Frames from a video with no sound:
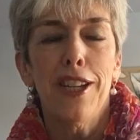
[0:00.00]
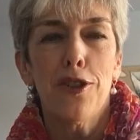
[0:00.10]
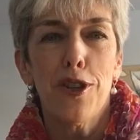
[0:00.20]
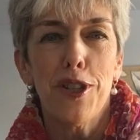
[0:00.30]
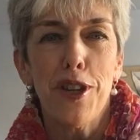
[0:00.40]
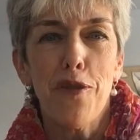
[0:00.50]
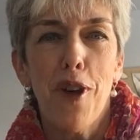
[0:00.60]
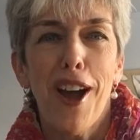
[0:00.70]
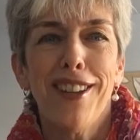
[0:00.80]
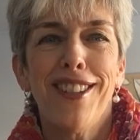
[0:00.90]
interesting
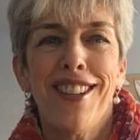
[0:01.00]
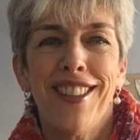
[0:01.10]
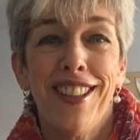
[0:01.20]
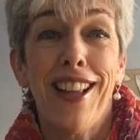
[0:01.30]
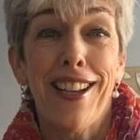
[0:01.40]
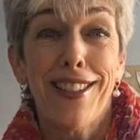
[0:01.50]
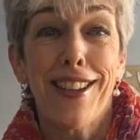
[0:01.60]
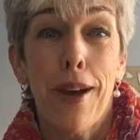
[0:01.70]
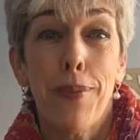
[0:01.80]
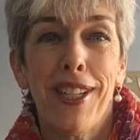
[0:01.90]
ride the
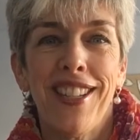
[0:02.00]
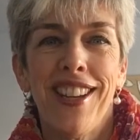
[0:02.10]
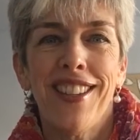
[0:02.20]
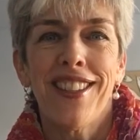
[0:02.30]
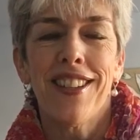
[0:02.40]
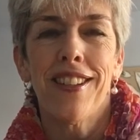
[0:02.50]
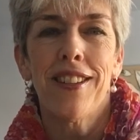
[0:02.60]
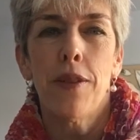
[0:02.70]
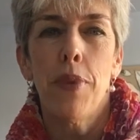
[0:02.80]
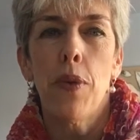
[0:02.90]
last couple of days
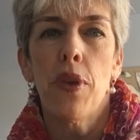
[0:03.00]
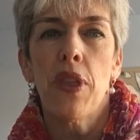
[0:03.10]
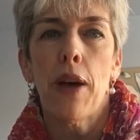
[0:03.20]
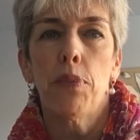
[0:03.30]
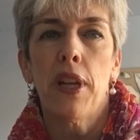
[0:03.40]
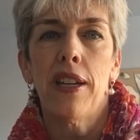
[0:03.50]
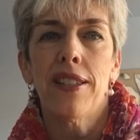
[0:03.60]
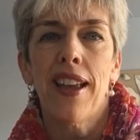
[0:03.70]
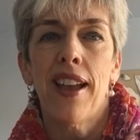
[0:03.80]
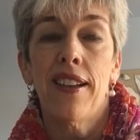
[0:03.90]
to be with that
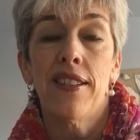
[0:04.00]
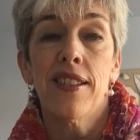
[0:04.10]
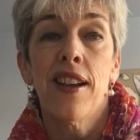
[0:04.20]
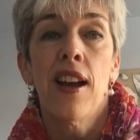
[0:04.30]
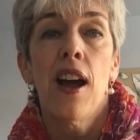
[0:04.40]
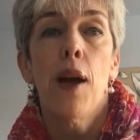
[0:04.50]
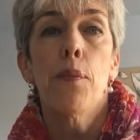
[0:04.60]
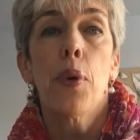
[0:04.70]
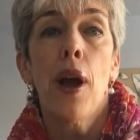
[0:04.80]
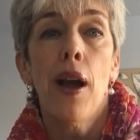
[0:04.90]
place. And
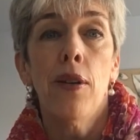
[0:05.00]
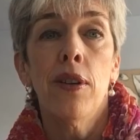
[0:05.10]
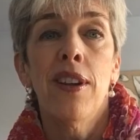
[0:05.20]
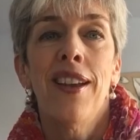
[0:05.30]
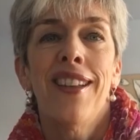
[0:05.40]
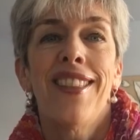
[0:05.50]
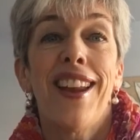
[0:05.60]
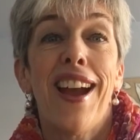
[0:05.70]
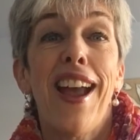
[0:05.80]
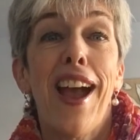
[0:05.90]
I'm proud
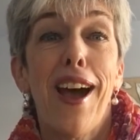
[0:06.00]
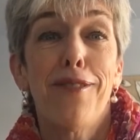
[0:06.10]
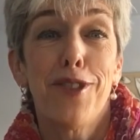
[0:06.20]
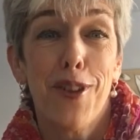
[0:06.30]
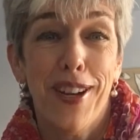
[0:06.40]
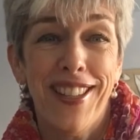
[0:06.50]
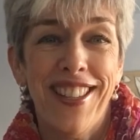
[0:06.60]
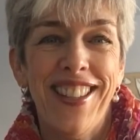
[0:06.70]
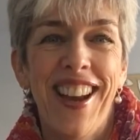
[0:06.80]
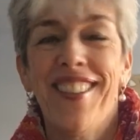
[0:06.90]
that I have
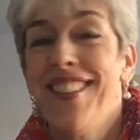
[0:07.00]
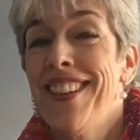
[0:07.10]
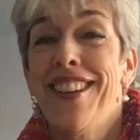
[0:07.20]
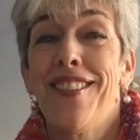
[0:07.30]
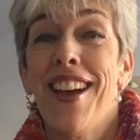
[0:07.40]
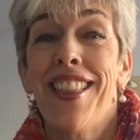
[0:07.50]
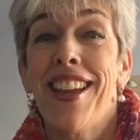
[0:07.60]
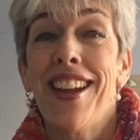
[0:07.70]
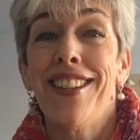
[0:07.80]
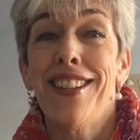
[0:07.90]
choices now in a way
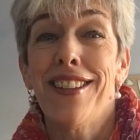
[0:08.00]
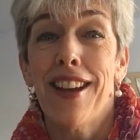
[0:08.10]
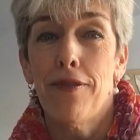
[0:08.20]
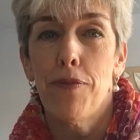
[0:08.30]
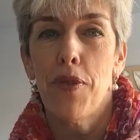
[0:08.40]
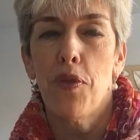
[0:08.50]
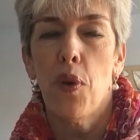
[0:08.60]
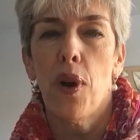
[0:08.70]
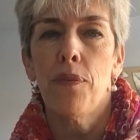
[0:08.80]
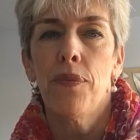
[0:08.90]
that I didn't have
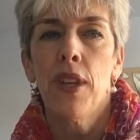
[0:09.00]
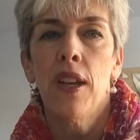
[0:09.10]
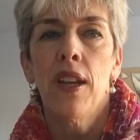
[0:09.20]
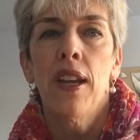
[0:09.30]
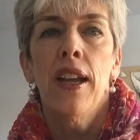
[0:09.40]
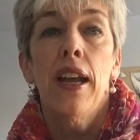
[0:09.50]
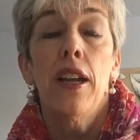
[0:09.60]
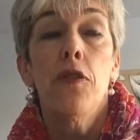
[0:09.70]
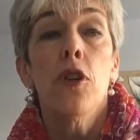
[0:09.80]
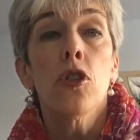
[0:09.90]
before.
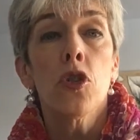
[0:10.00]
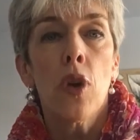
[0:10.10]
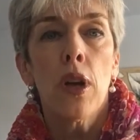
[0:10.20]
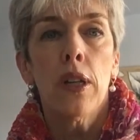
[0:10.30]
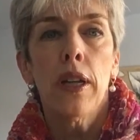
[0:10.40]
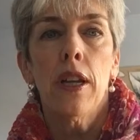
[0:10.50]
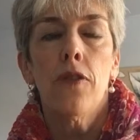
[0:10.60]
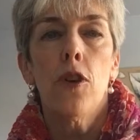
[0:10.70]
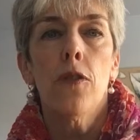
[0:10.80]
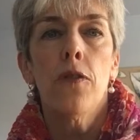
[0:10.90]
And if you're struggling,
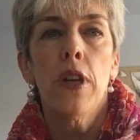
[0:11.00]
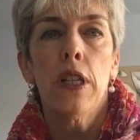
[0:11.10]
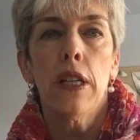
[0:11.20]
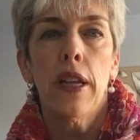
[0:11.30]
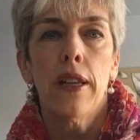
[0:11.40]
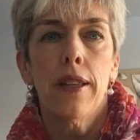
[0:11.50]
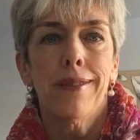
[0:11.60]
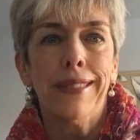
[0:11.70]
if you're feeling like,